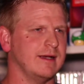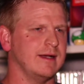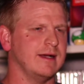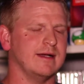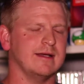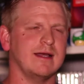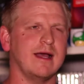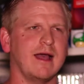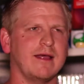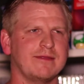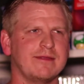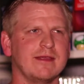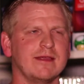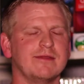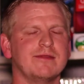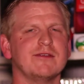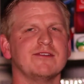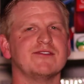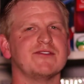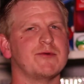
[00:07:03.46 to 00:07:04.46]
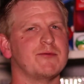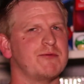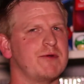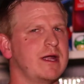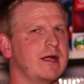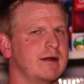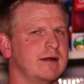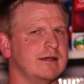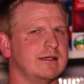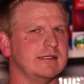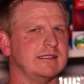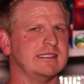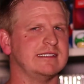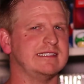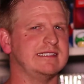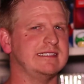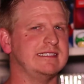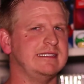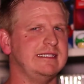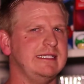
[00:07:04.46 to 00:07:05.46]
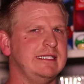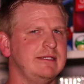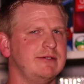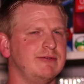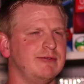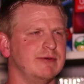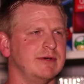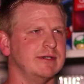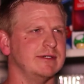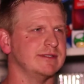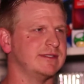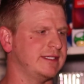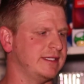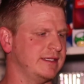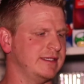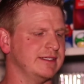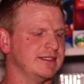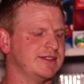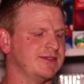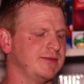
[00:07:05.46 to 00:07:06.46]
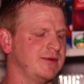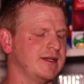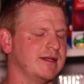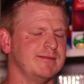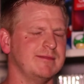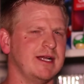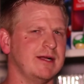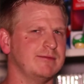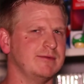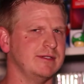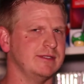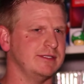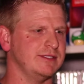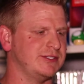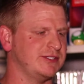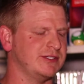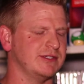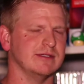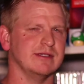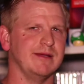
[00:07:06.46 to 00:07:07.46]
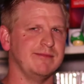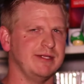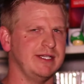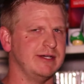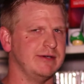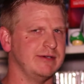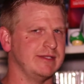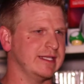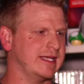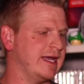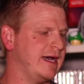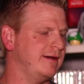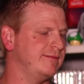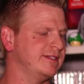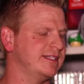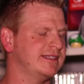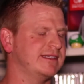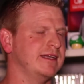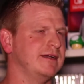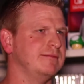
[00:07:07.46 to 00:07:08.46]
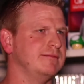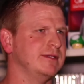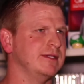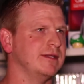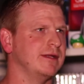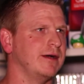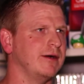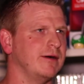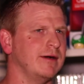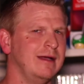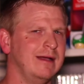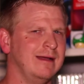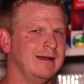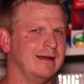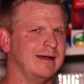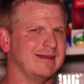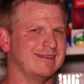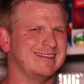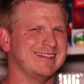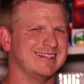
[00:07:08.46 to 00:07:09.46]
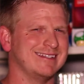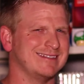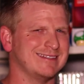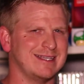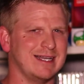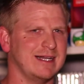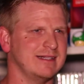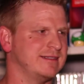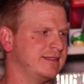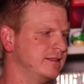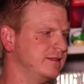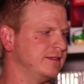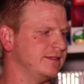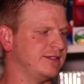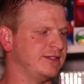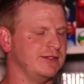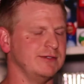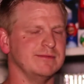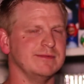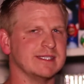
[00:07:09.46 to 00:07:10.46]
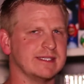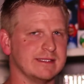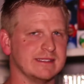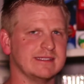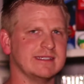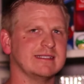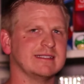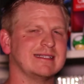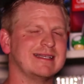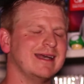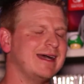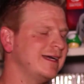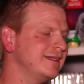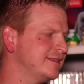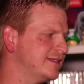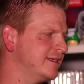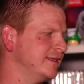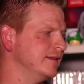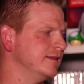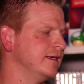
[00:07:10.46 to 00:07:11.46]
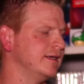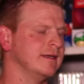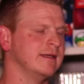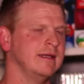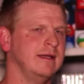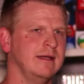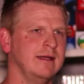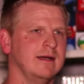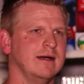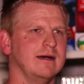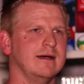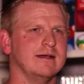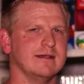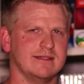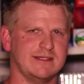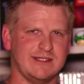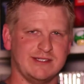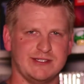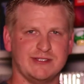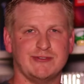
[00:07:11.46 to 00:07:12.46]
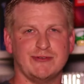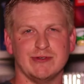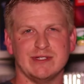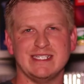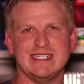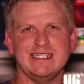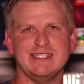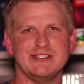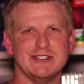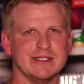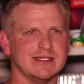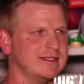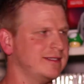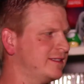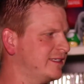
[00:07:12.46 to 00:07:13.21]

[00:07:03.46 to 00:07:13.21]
I think there's a rarer sequel to this one. I'm not really sure. Let me know in the comments down below. I think it's Godzilla 2, but this is Godzilla, strategic